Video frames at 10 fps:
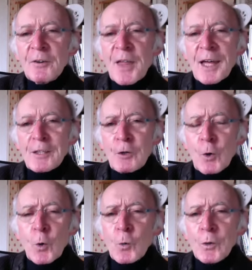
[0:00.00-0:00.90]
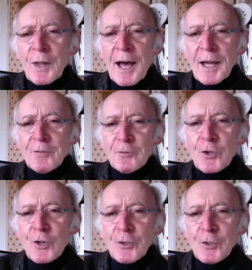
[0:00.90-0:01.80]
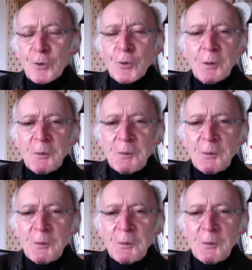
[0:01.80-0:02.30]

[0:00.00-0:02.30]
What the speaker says: that goal, the hand of God goal?